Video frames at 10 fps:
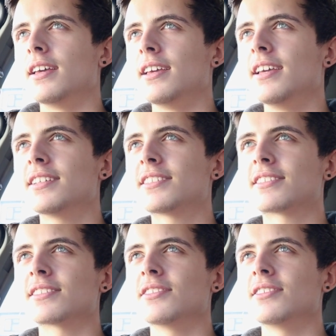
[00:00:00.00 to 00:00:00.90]

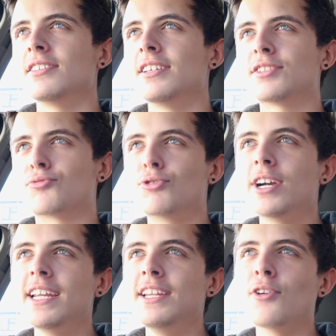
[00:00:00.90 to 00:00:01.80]
It's
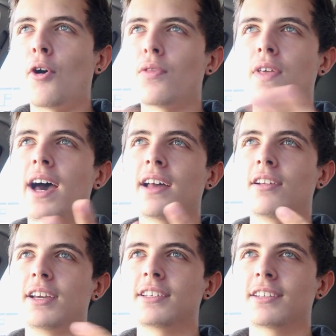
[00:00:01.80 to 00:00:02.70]
really not that
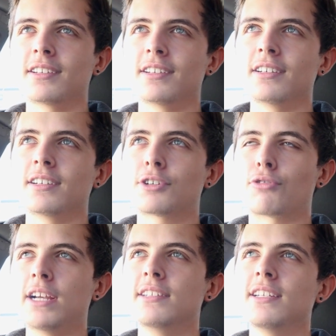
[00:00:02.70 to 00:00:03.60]
like
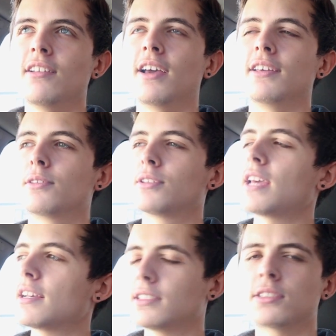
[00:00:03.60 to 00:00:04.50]
crazy. Like the
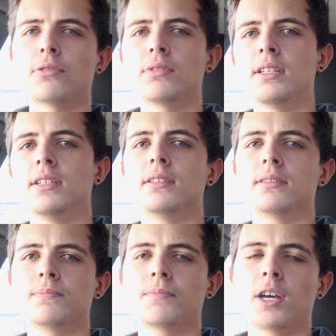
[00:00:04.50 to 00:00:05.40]
test is only
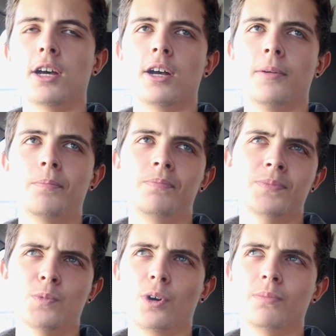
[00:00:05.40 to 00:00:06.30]

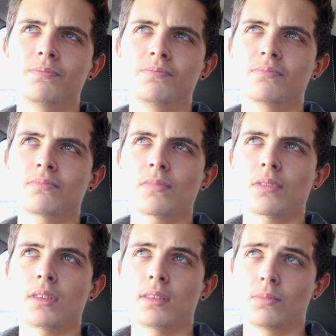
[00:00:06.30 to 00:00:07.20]
what,
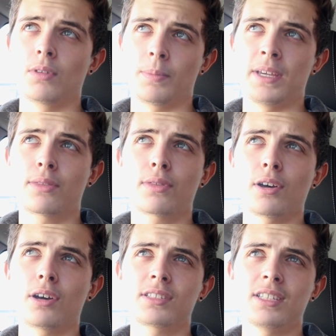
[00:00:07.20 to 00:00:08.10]
I mean
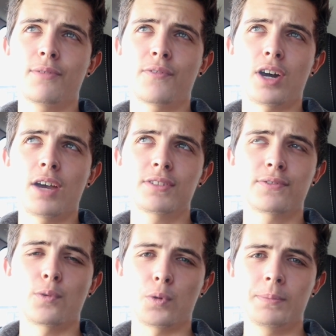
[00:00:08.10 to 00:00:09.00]
35 to
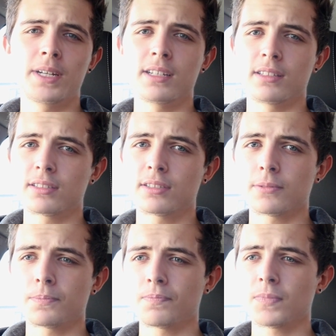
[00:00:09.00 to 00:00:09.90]
40 minutes.
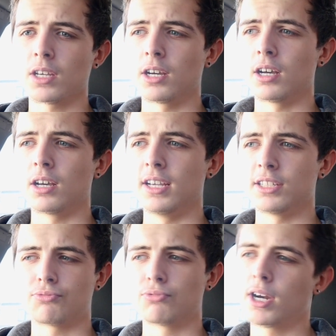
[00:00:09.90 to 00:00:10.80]

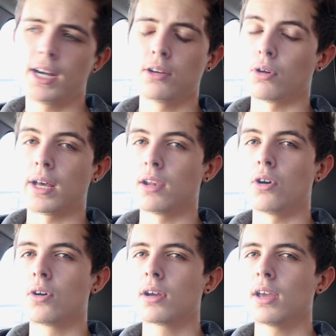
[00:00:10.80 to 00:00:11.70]
It's really not that
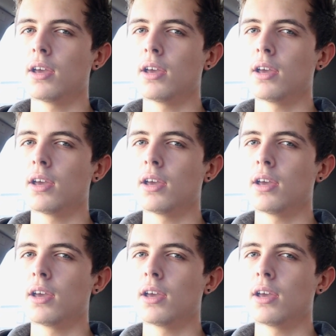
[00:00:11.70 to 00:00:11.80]
long.